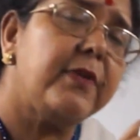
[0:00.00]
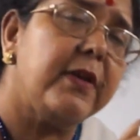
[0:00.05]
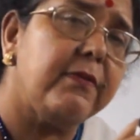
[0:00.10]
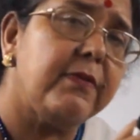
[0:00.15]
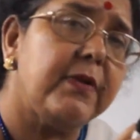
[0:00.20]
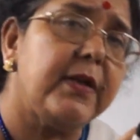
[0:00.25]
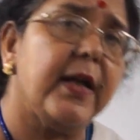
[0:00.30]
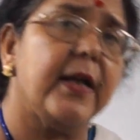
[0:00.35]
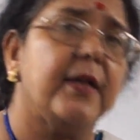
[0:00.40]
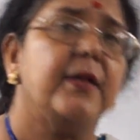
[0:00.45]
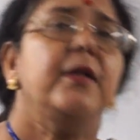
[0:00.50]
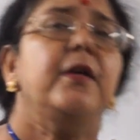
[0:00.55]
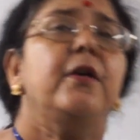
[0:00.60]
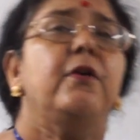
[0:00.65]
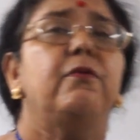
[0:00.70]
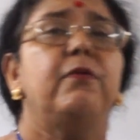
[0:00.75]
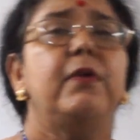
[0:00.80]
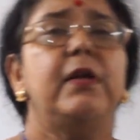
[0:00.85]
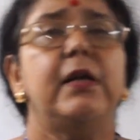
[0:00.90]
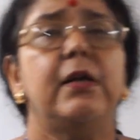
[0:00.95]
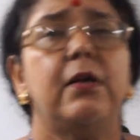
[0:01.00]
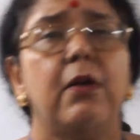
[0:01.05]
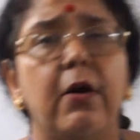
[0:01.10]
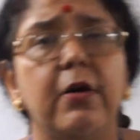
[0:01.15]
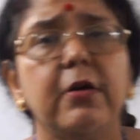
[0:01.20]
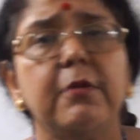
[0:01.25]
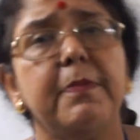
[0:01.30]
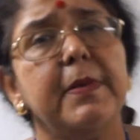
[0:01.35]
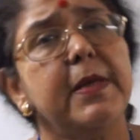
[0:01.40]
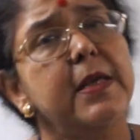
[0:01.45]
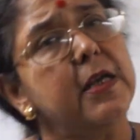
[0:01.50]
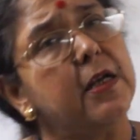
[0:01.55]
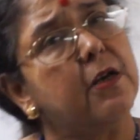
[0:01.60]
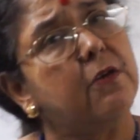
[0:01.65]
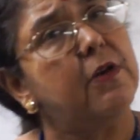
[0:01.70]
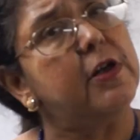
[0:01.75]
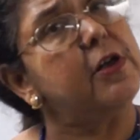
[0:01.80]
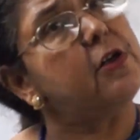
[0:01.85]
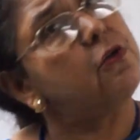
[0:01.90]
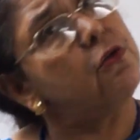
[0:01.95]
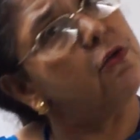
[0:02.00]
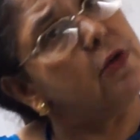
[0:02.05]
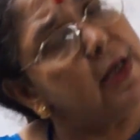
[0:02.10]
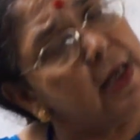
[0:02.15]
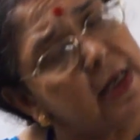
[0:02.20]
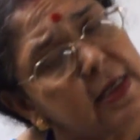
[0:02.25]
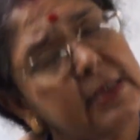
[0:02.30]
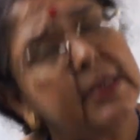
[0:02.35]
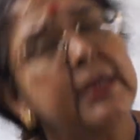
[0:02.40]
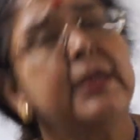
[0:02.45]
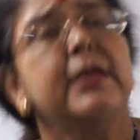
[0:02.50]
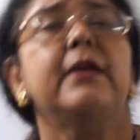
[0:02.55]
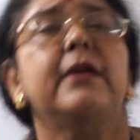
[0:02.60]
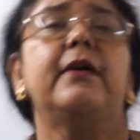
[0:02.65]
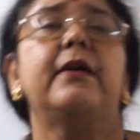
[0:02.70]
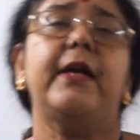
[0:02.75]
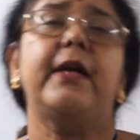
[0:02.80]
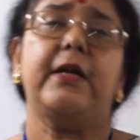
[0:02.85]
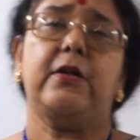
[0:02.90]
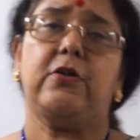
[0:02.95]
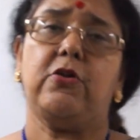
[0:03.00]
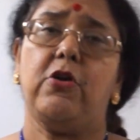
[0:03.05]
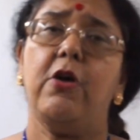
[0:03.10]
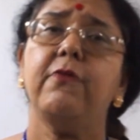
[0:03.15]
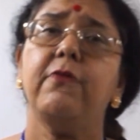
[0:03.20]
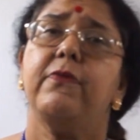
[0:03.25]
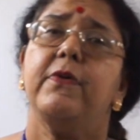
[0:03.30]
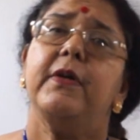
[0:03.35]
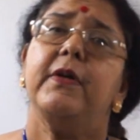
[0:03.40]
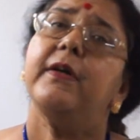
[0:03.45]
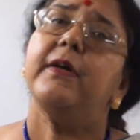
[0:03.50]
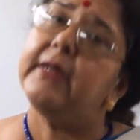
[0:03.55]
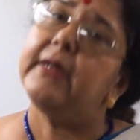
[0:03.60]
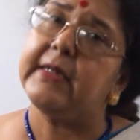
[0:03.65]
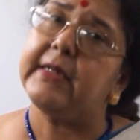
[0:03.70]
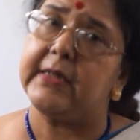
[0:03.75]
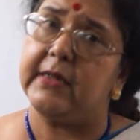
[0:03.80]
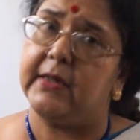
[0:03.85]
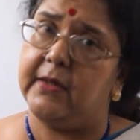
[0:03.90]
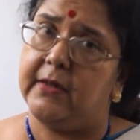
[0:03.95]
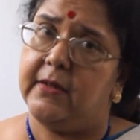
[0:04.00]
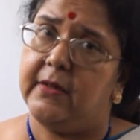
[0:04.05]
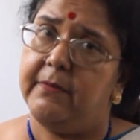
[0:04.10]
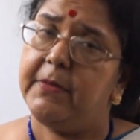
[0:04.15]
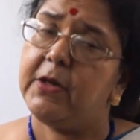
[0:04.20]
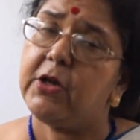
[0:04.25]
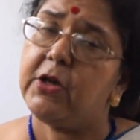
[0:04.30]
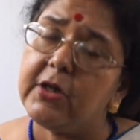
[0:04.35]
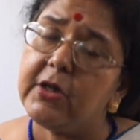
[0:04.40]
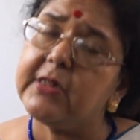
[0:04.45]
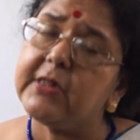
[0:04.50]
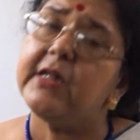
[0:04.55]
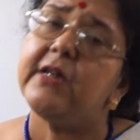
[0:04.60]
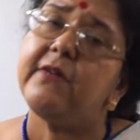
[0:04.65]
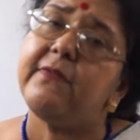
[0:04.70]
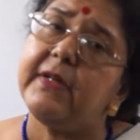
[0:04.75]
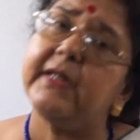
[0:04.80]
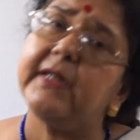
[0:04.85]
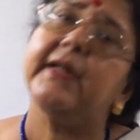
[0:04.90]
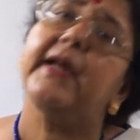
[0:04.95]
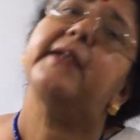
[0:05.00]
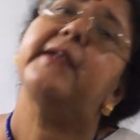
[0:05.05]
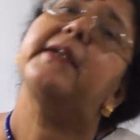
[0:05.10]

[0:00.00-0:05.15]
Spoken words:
dividend will not be equal to his rate of return, because he will get